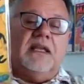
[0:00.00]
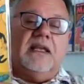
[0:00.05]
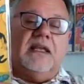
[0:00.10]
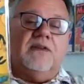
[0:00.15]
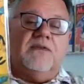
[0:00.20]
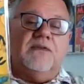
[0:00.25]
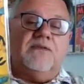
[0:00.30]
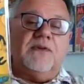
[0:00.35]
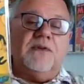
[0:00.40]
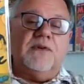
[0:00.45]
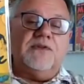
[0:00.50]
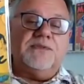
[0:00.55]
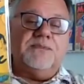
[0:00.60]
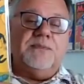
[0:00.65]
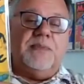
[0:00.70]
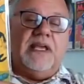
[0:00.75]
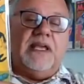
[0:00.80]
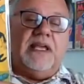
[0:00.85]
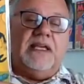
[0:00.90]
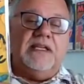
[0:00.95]
And the first
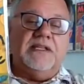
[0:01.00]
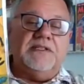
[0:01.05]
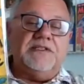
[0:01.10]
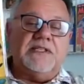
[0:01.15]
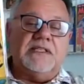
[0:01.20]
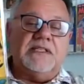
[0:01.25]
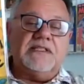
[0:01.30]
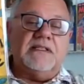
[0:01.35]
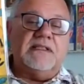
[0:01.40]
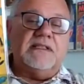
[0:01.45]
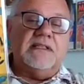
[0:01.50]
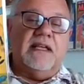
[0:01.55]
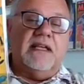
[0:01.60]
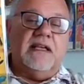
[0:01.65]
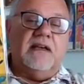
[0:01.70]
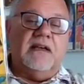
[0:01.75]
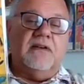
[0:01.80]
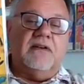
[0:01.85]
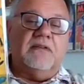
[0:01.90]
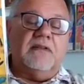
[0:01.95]
page has a
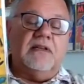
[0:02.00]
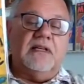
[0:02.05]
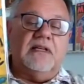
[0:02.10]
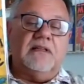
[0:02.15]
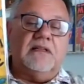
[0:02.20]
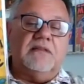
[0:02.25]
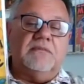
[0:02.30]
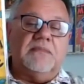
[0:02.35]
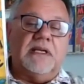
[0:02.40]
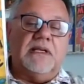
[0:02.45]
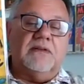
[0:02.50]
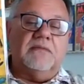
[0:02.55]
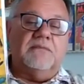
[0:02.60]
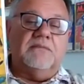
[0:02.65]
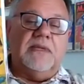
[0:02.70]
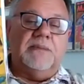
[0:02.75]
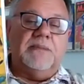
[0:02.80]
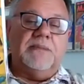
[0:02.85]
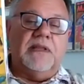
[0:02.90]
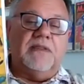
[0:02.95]
tear, like
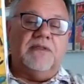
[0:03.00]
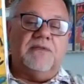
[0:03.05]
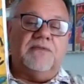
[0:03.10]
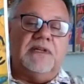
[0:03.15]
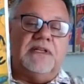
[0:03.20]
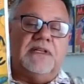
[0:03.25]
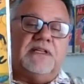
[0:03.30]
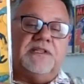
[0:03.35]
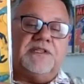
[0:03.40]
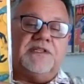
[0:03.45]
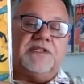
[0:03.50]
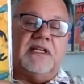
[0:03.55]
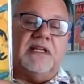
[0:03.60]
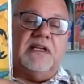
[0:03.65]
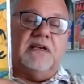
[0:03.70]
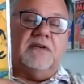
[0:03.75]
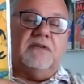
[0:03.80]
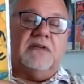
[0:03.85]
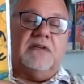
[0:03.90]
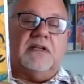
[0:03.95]
about maybe a 3-inch
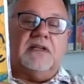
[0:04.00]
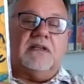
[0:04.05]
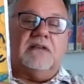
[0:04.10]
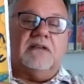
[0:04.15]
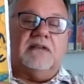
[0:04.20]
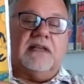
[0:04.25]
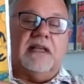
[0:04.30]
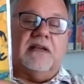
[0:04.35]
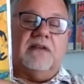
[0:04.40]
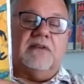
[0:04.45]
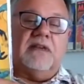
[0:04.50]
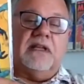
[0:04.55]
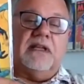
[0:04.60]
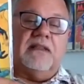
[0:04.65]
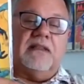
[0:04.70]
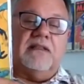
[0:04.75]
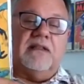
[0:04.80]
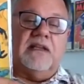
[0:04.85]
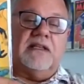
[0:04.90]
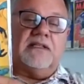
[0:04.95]
tear, like down
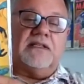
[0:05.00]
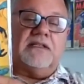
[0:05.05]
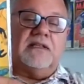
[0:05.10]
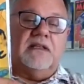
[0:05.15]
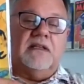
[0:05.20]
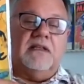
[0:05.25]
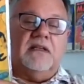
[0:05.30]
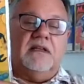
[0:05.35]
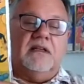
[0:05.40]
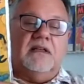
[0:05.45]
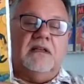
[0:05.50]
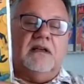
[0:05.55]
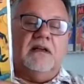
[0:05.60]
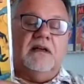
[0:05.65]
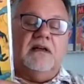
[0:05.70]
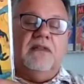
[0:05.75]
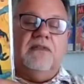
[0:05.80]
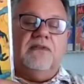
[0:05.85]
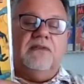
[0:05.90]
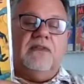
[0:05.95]
like this.
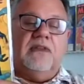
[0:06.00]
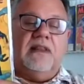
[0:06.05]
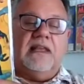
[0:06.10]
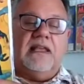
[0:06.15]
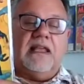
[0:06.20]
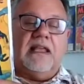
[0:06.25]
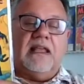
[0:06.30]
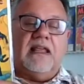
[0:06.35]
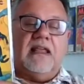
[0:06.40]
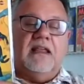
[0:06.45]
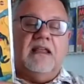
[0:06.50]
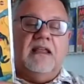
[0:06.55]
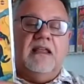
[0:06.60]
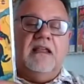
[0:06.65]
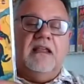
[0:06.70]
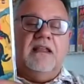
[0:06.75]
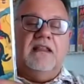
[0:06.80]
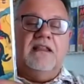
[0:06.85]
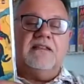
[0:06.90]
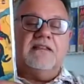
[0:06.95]
Other than that,
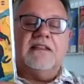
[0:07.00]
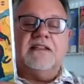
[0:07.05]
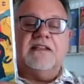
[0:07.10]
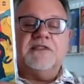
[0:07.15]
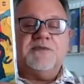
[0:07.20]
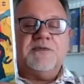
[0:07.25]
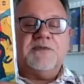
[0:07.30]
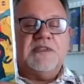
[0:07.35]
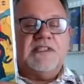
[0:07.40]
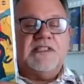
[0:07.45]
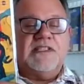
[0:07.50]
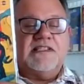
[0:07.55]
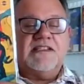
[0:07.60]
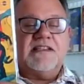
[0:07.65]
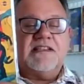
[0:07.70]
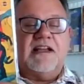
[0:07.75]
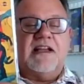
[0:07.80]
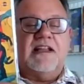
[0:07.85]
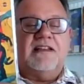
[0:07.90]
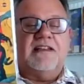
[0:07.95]
this thing is really
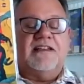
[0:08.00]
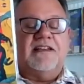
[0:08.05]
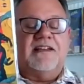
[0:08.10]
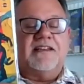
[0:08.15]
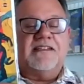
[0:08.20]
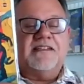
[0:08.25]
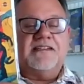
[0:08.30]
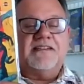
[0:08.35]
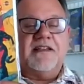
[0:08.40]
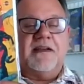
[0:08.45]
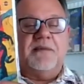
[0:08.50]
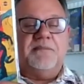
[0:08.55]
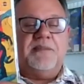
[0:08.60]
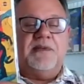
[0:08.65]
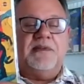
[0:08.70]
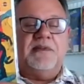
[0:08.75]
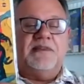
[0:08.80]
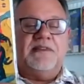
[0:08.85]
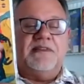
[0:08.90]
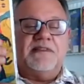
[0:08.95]
solid. It's
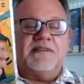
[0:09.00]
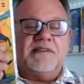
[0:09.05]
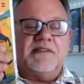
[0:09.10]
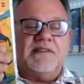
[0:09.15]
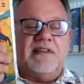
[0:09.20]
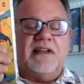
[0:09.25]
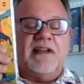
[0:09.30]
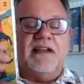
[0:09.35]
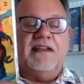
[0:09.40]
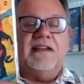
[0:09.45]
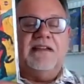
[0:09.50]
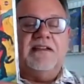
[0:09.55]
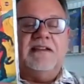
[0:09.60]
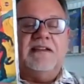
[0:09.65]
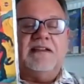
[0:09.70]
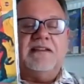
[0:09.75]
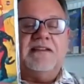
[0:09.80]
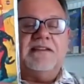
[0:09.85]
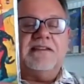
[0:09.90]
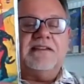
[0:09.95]
supple. It's tight
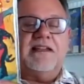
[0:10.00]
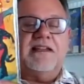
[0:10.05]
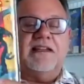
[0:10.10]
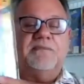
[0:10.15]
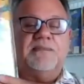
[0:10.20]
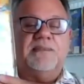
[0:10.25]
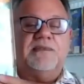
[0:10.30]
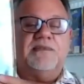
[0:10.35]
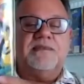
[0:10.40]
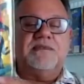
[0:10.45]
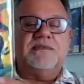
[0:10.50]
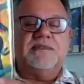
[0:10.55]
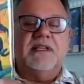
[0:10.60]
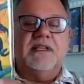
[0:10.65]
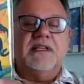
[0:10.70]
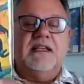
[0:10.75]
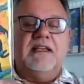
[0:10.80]
on the staples.